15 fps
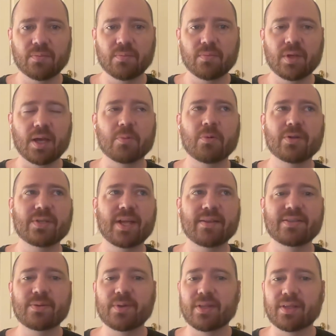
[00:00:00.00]
Yeah, and what tends
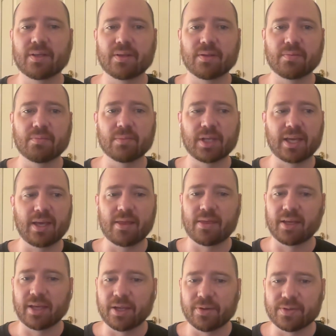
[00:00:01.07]
to be the key thing
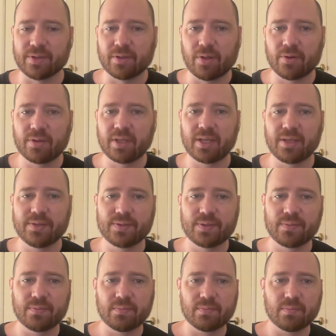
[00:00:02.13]
here is a lot of these
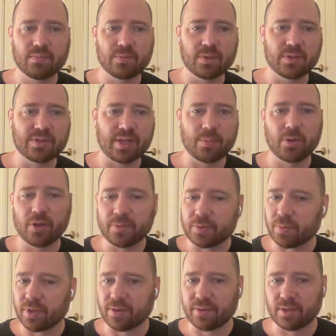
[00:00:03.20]
suburbs
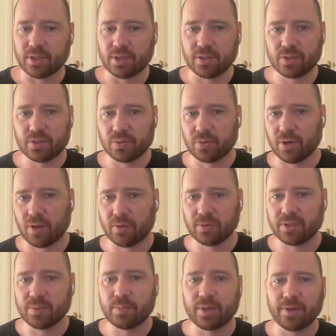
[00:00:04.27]
with the short
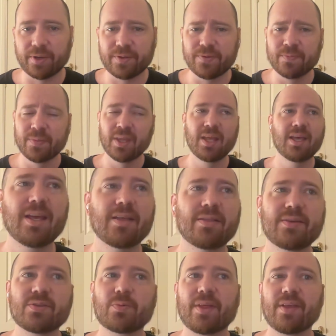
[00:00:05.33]
holding periods,
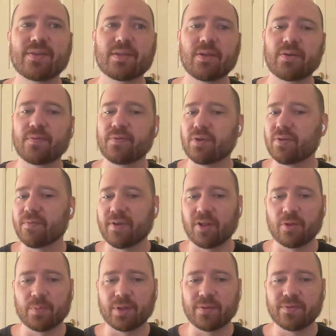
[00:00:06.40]
these are where there's a lot of new
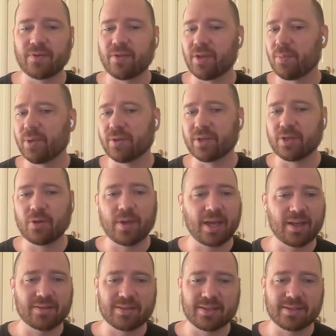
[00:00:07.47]
development. So they're building new
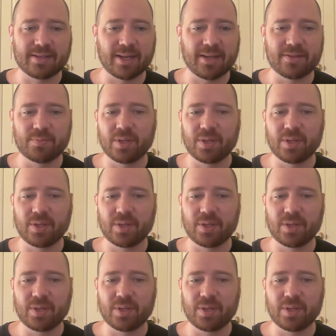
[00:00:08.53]
housing estates.